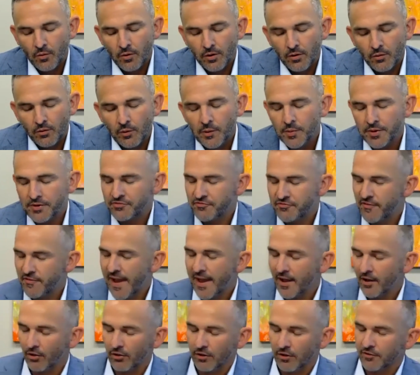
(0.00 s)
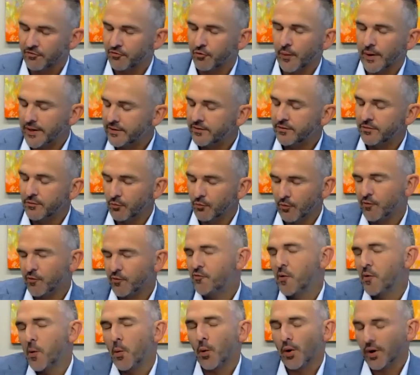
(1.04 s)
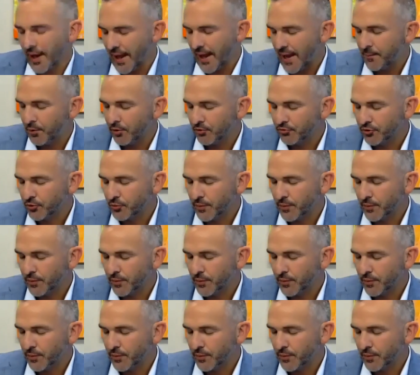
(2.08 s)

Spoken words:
we would fail if we weren't able to